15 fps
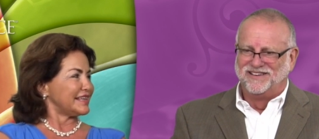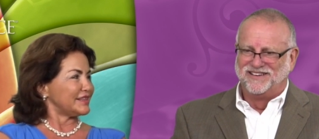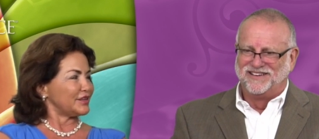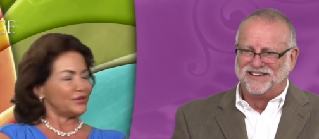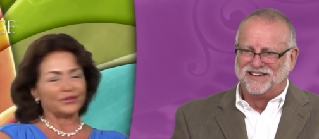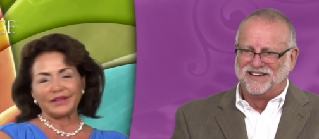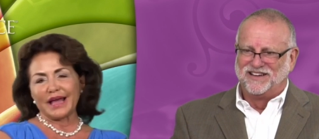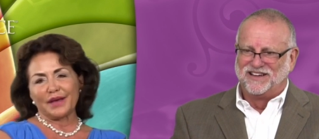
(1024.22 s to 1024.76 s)
Speaker 1: sent
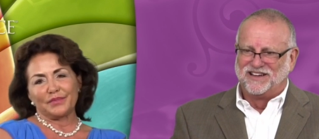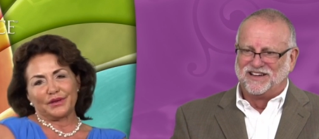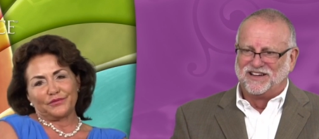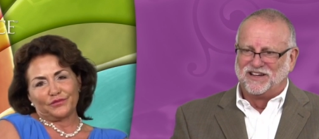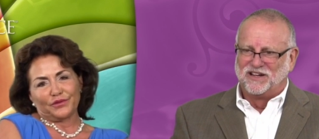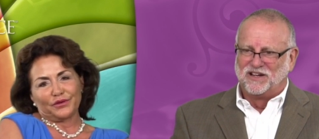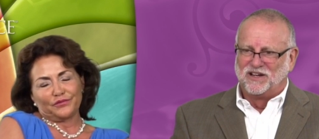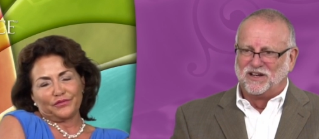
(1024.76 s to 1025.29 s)
their lab
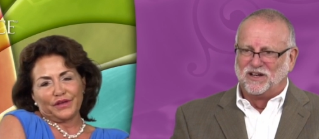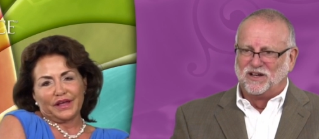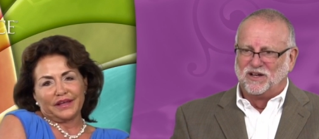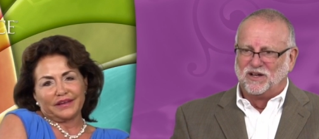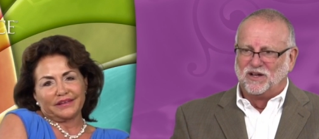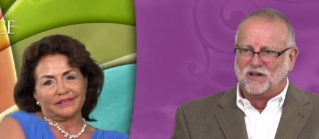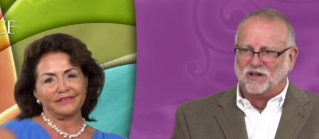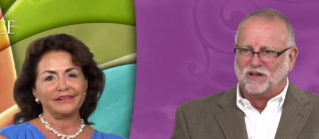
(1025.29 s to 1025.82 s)
in for
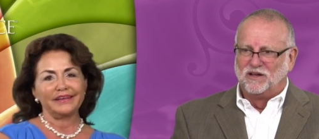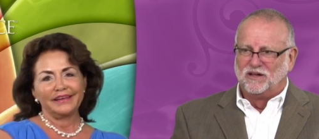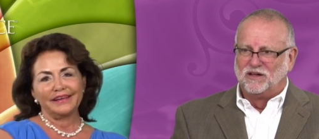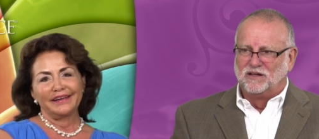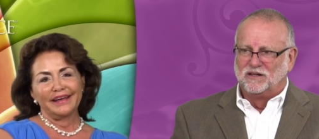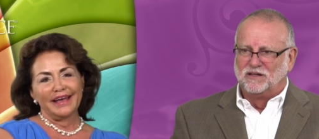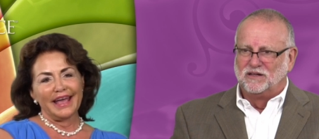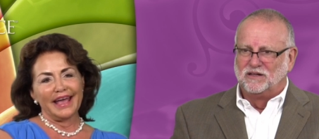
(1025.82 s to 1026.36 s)
fun and
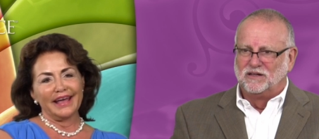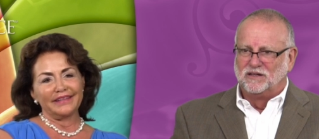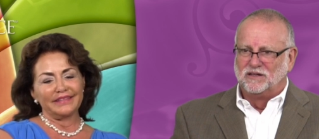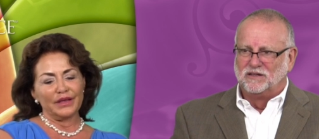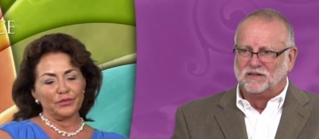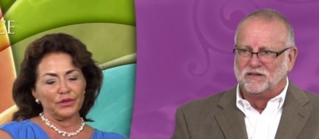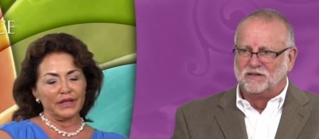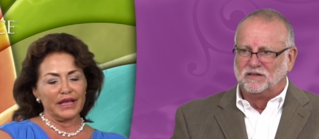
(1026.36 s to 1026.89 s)
and
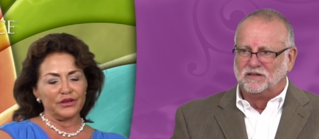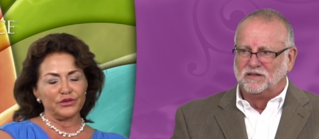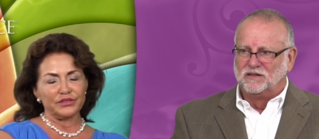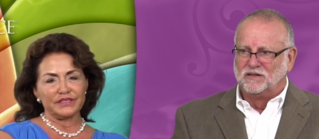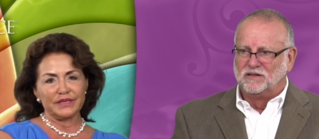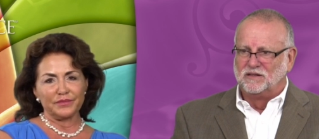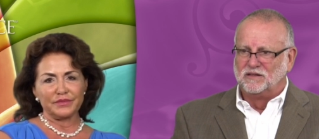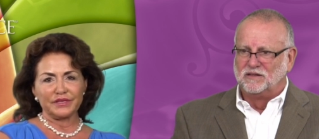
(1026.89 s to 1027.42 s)
they really had no
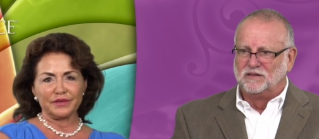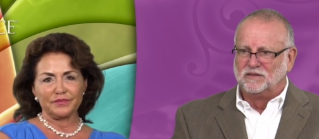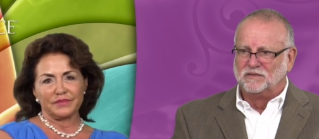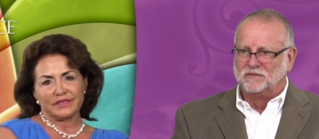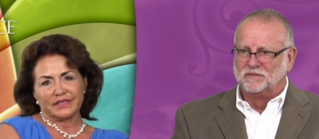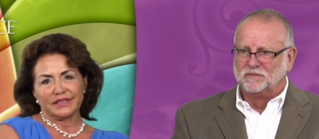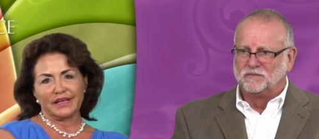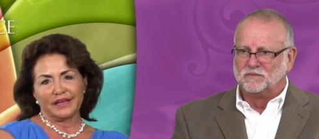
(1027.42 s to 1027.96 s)

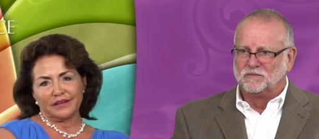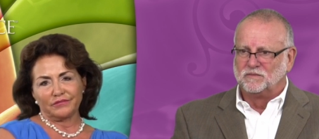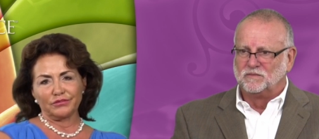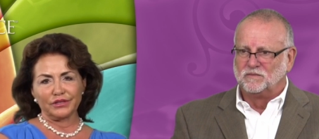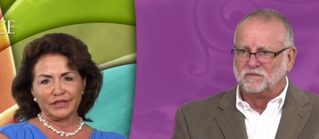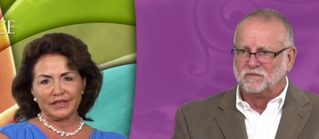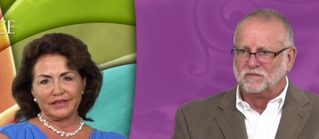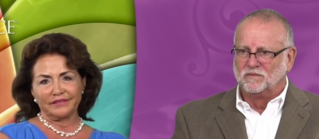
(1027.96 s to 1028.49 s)
symptoms and they
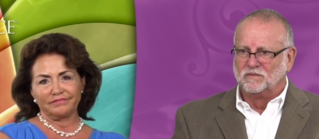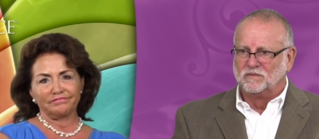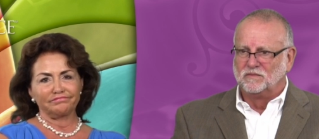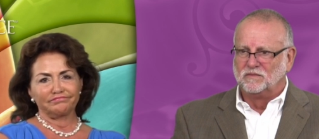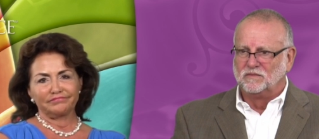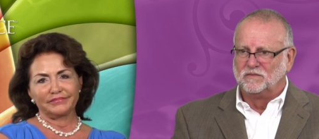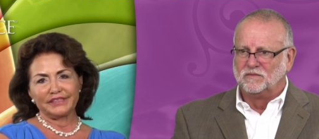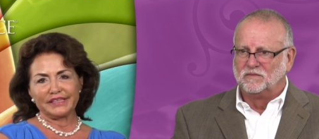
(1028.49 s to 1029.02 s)
really
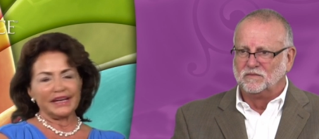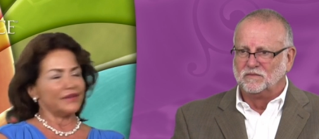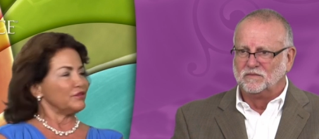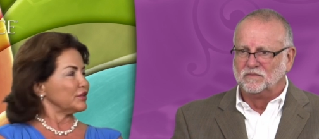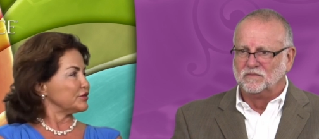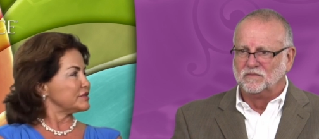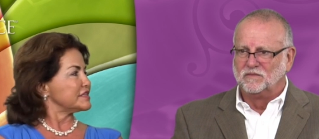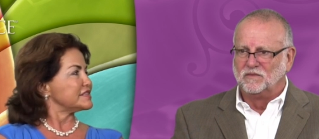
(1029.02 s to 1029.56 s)
didn't have
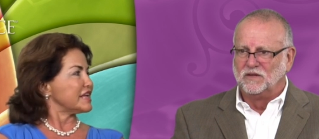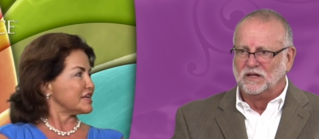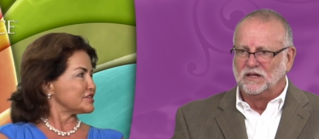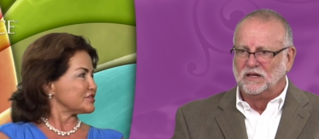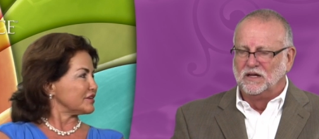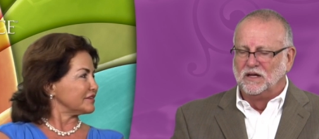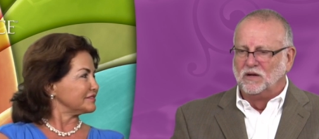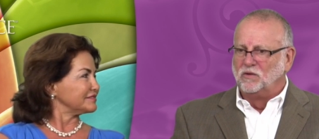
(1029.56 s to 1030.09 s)
a low
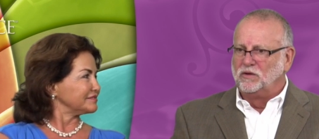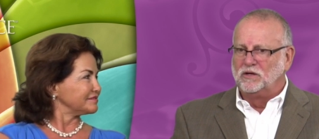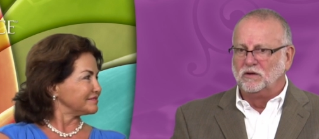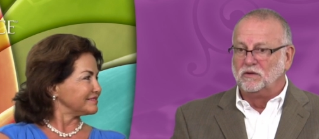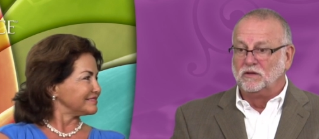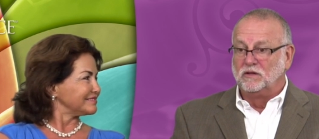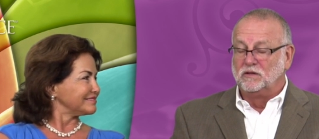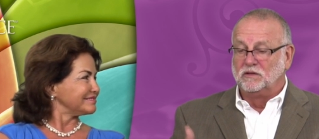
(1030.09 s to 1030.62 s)
testosterone.
Speaker 2: Well, you
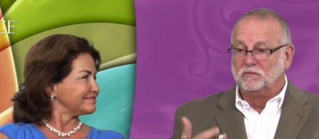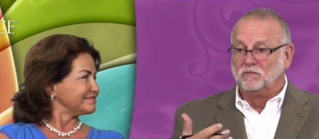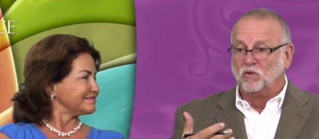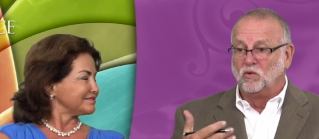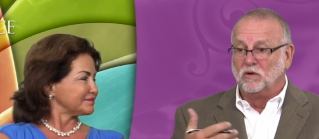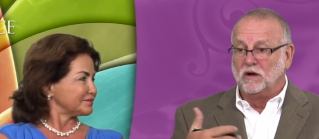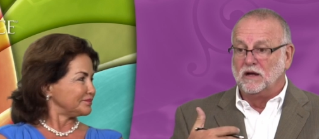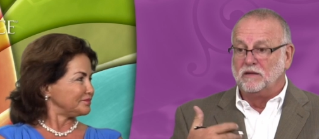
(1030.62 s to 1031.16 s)
know, the, the
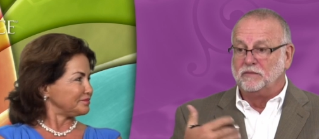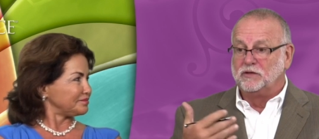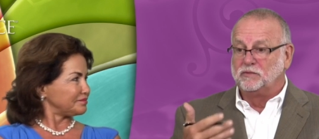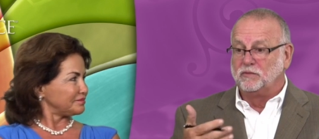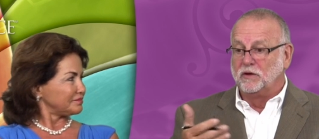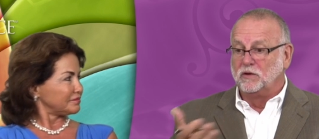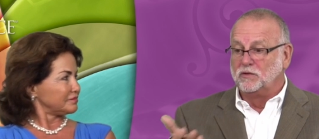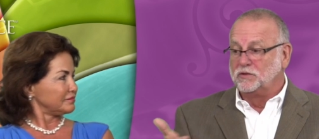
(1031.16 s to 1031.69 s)
more I am
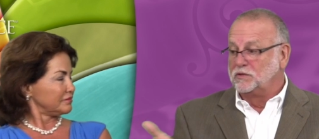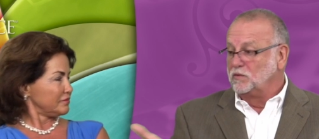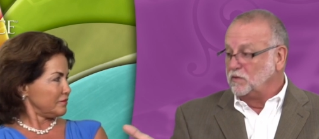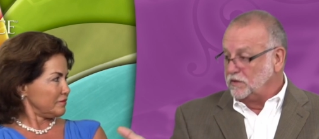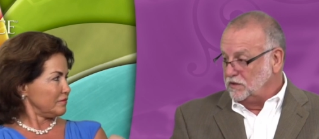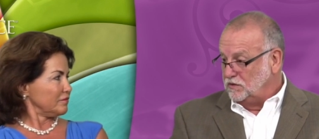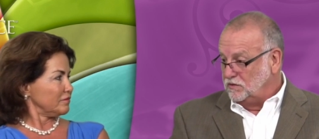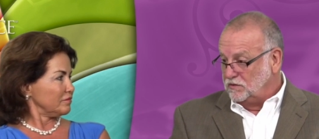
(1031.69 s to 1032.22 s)
exposed to
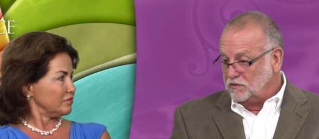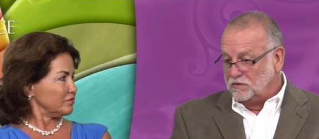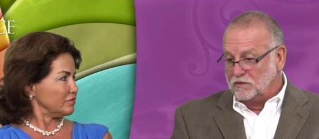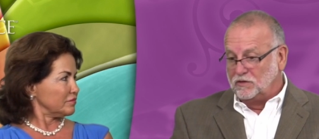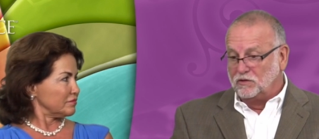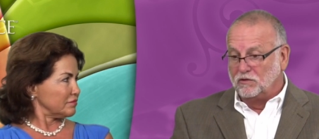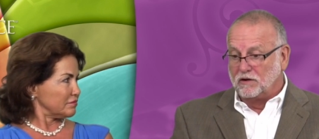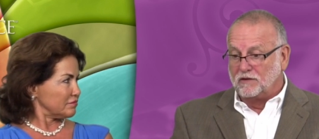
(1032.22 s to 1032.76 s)
what you do
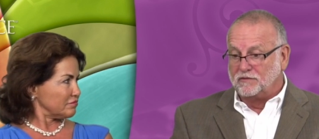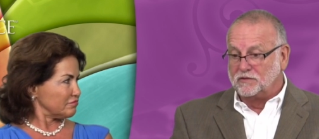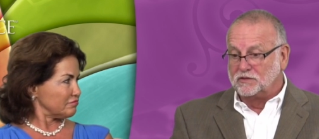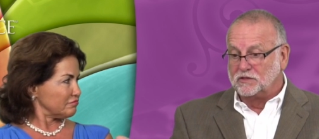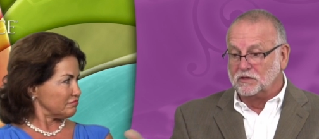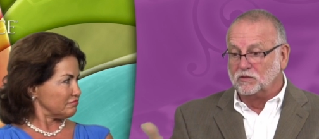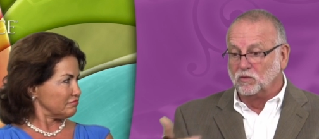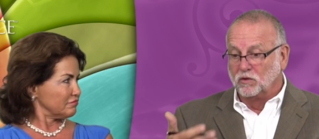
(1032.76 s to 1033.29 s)
at your
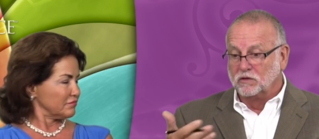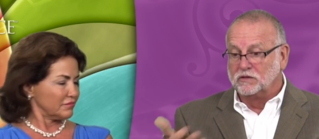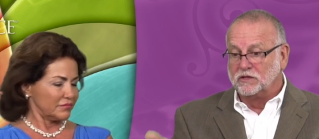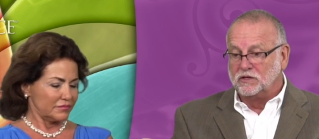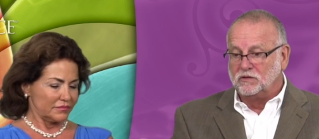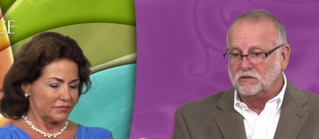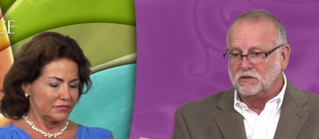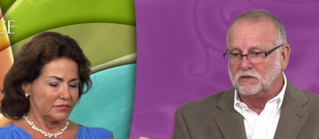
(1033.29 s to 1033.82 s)
office and the work
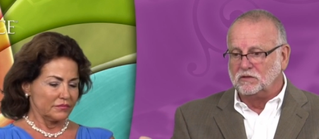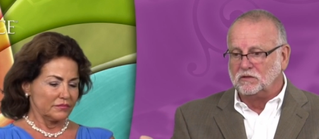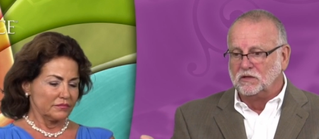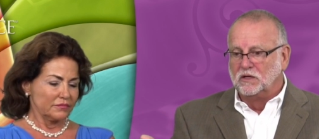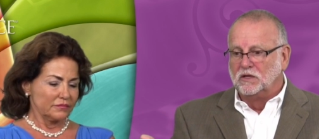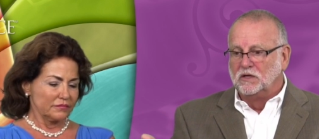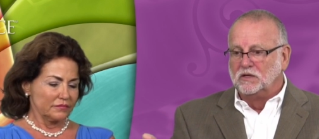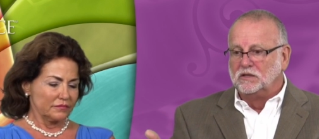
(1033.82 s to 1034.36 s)
that you do,
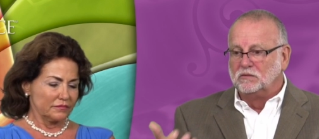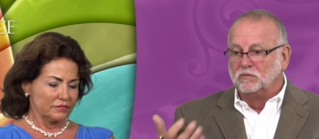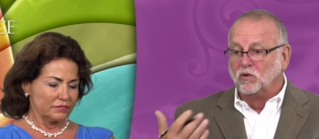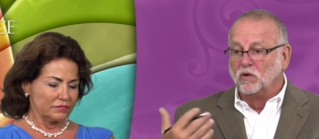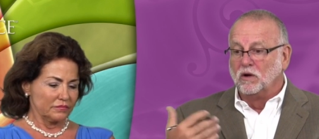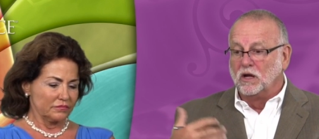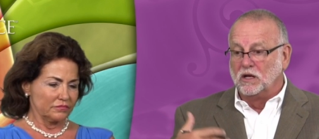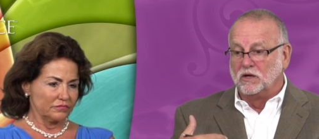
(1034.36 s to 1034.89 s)
the
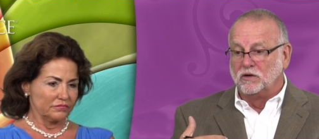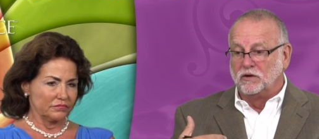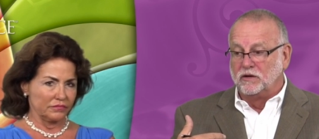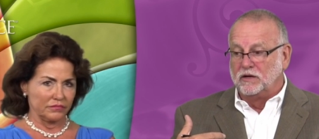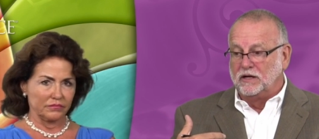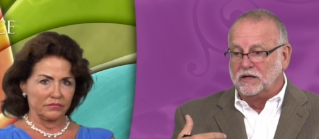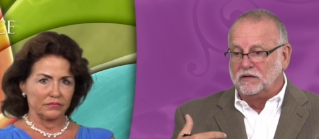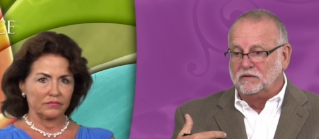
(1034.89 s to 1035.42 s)
more I
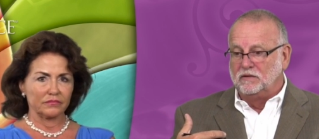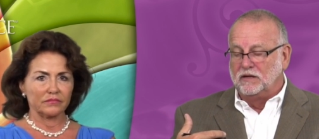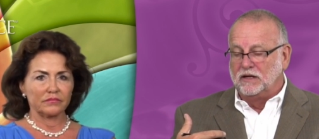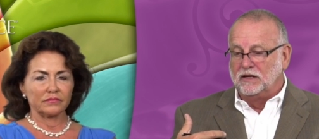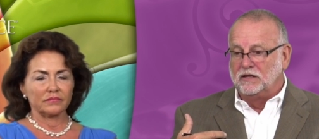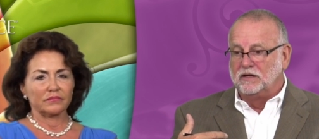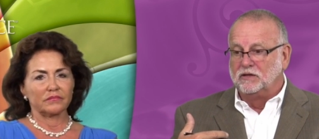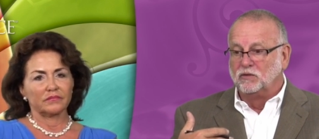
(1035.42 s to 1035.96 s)
learn. And,
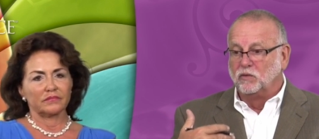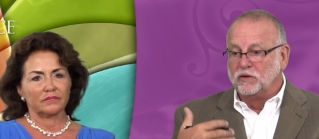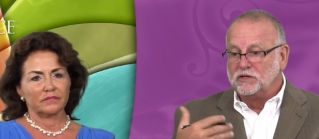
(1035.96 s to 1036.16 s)
and in the